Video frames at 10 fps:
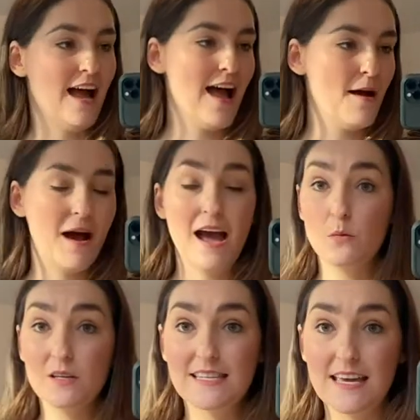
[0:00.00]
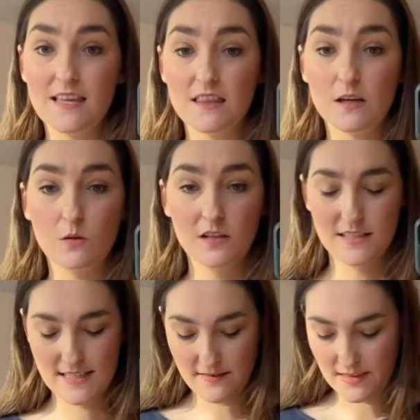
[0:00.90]
I will say that the
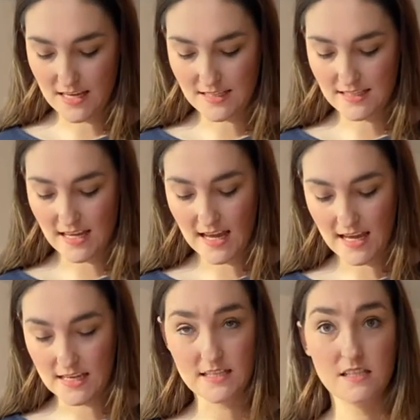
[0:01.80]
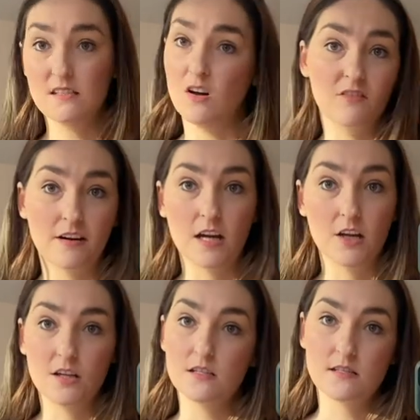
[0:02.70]
quality of this is not very
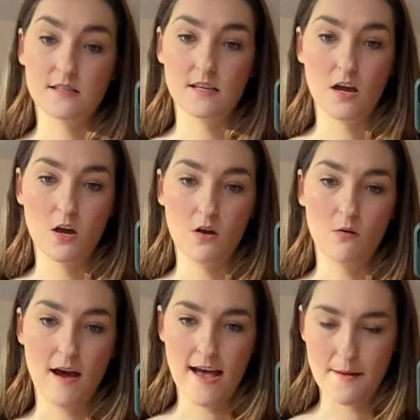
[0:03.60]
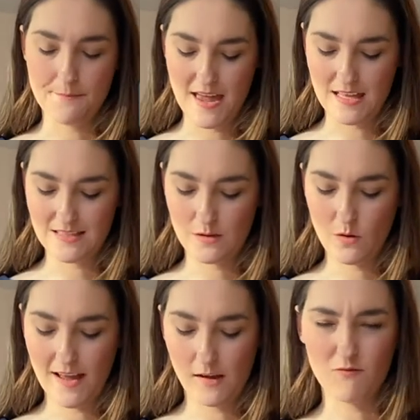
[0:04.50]
good. So it's
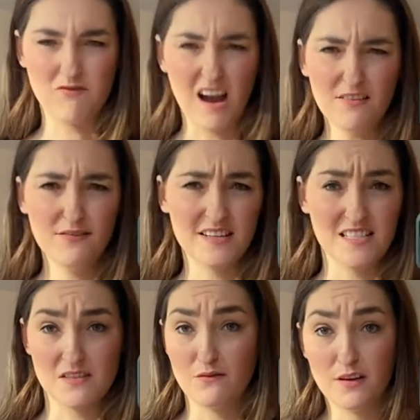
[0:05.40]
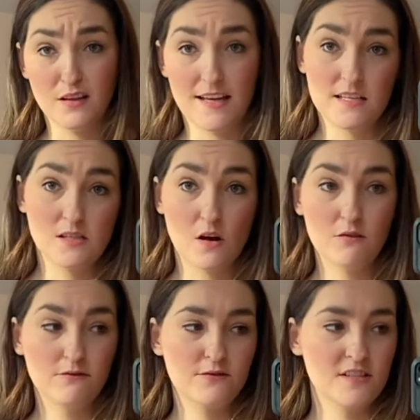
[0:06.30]
quite rough. It doesn't feel like
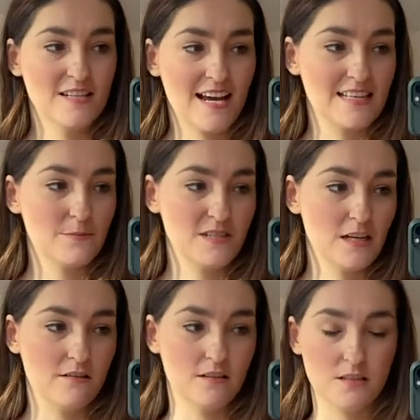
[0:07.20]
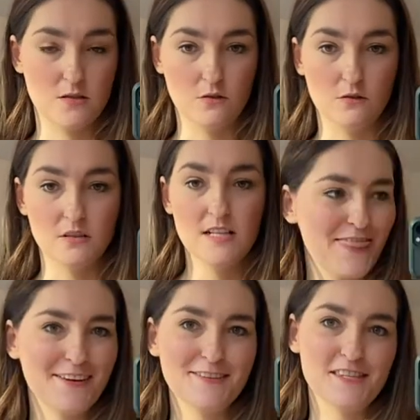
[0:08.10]
soft, nice material at all.
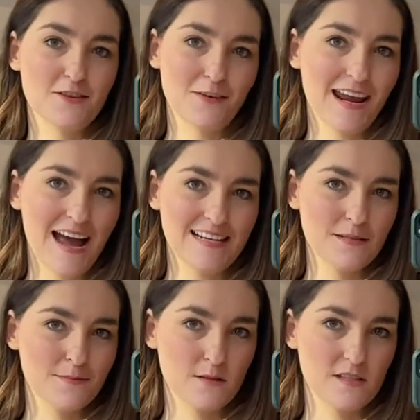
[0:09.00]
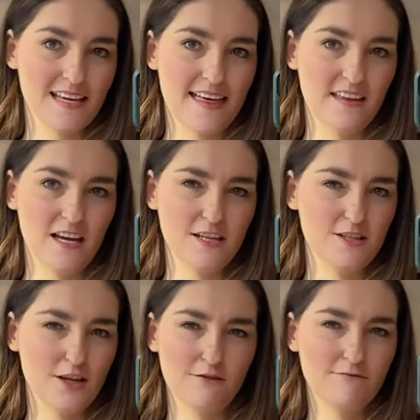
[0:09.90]
Those 3 items altogether
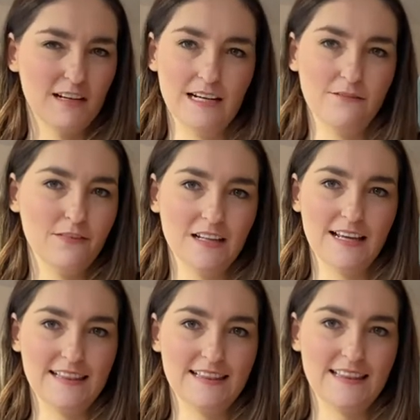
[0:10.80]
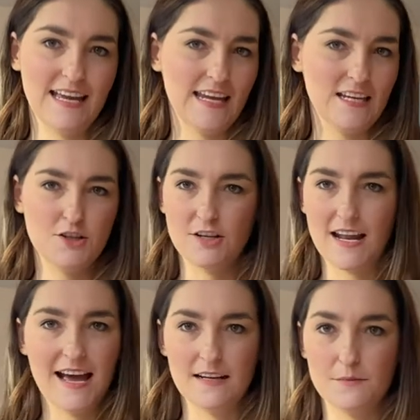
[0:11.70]
don't really feel like they should
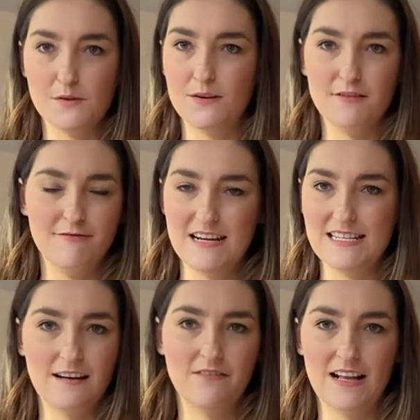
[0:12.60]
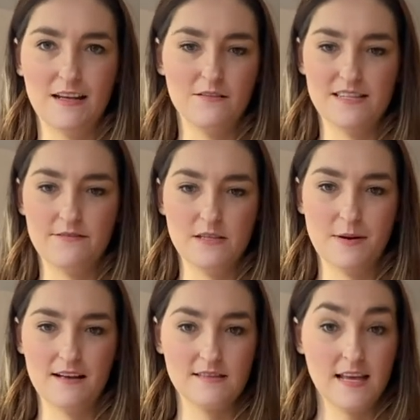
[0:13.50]
add up to a retail value of
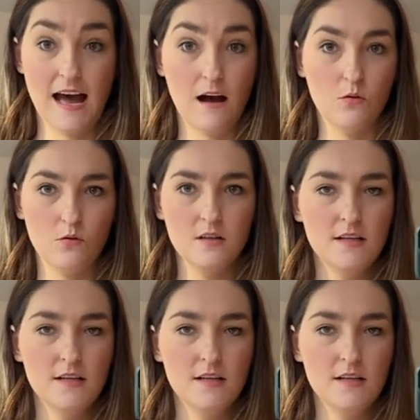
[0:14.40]
£70 at all.